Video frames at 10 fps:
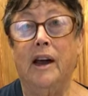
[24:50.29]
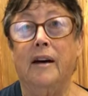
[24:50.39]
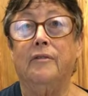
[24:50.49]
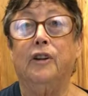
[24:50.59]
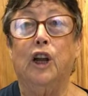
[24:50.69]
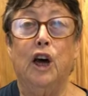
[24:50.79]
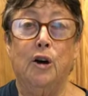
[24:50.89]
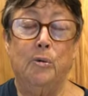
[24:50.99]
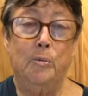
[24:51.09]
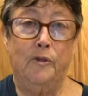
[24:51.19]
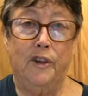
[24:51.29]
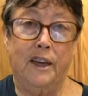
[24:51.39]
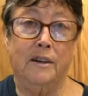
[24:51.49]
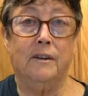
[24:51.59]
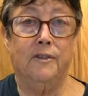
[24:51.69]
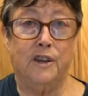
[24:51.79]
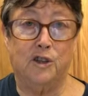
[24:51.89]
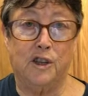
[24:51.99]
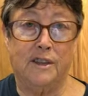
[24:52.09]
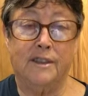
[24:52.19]
of lobe-finned
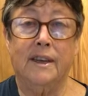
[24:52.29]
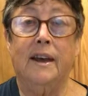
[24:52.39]
fishes,